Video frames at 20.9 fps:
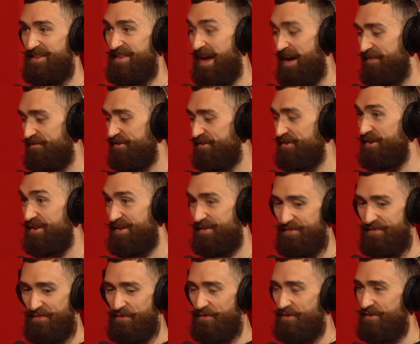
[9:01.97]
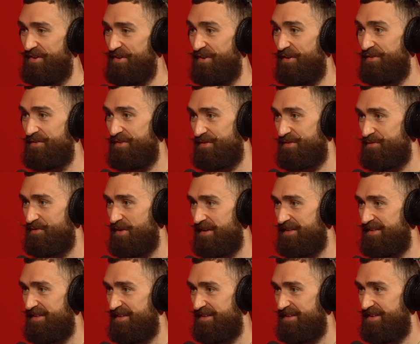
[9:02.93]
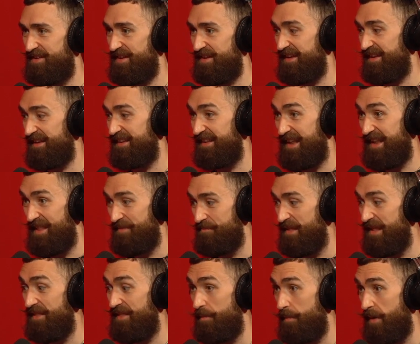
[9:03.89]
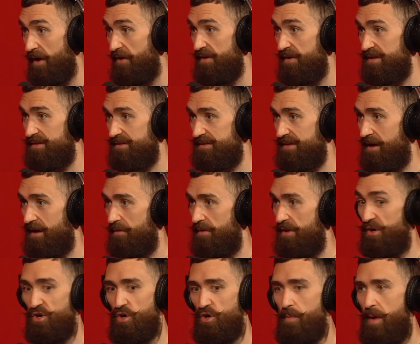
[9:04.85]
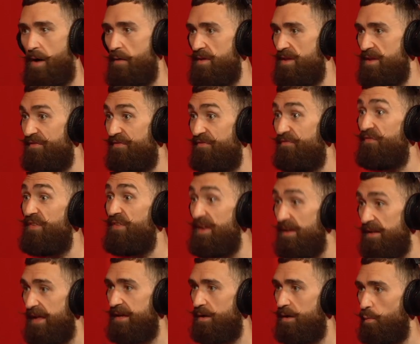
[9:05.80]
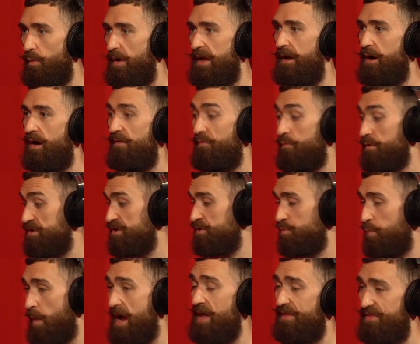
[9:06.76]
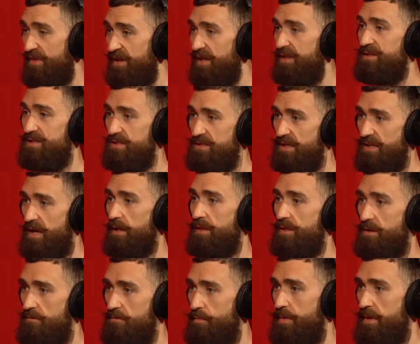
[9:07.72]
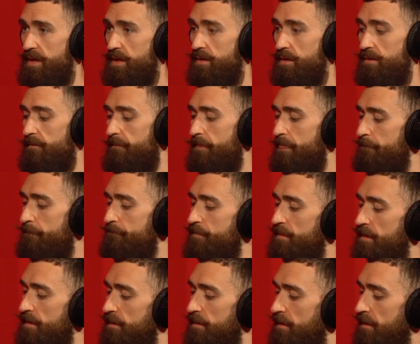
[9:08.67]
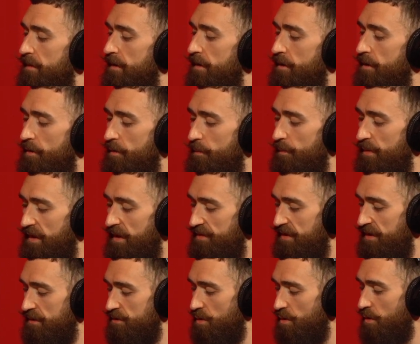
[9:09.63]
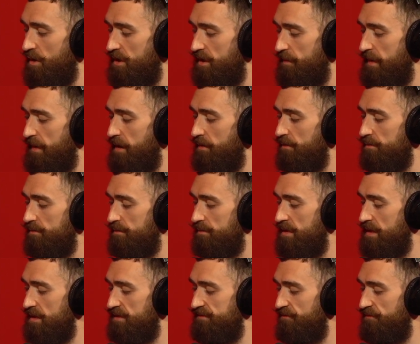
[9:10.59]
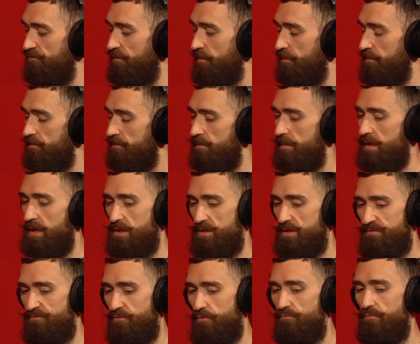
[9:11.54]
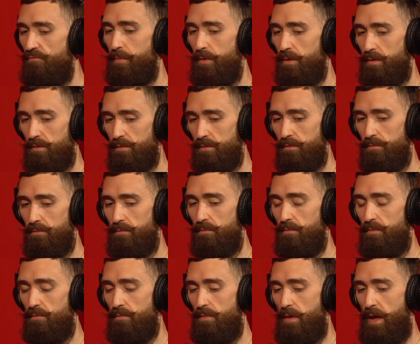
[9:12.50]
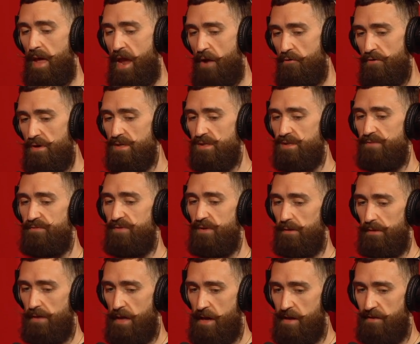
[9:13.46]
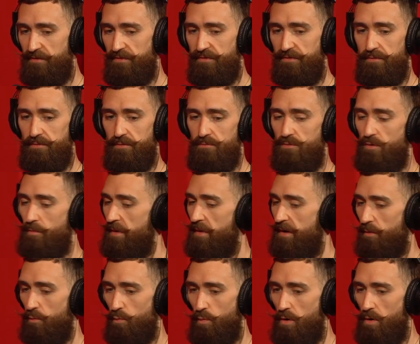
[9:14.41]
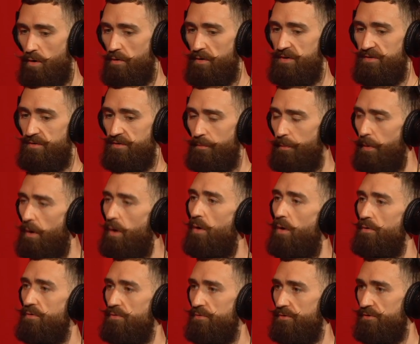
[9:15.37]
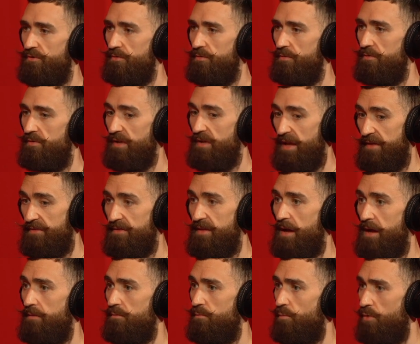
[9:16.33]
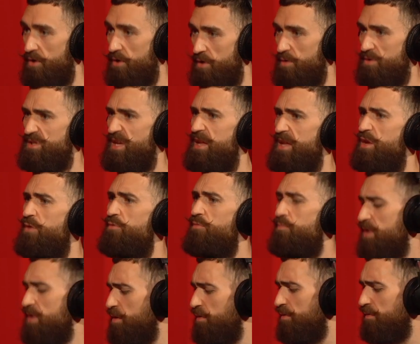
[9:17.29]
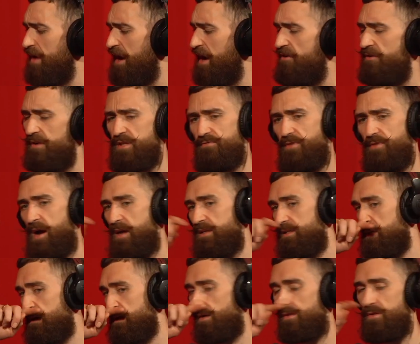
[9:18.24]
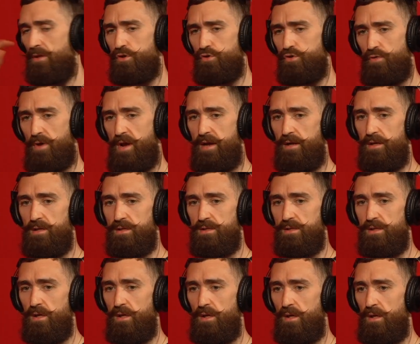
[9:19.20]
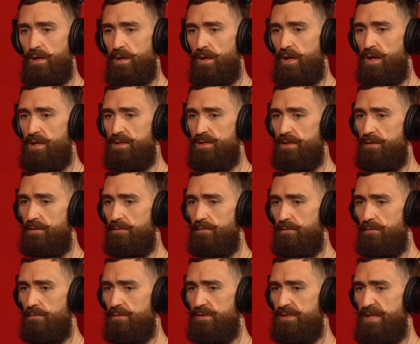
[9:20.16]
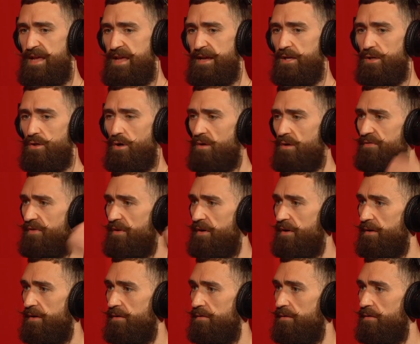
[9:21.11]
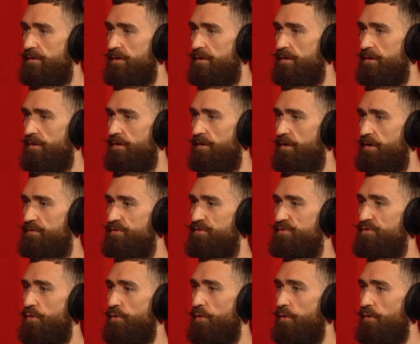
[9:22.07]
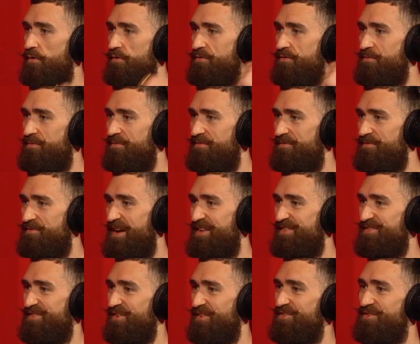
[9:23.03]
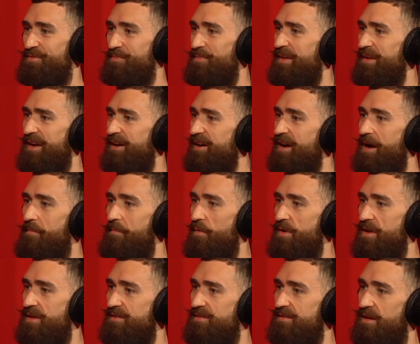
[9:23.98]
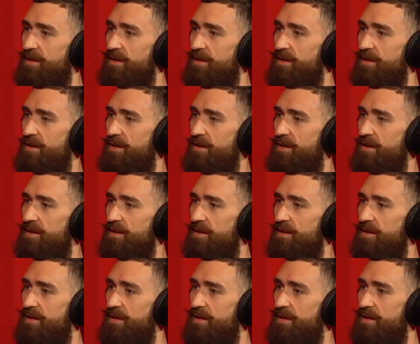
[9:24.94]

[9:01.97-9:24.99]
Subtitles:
You haven't got your phone, you're not distracted, and you're letting the barriers down. And you come out, you feel like a weight off, which is why I think this is like therapy. But I think talking about these vulnerable areas of your life, no matter what, is important to get that. What did you say? You characterize it on the train as, is it taking off a stone vest or something? I can't know what you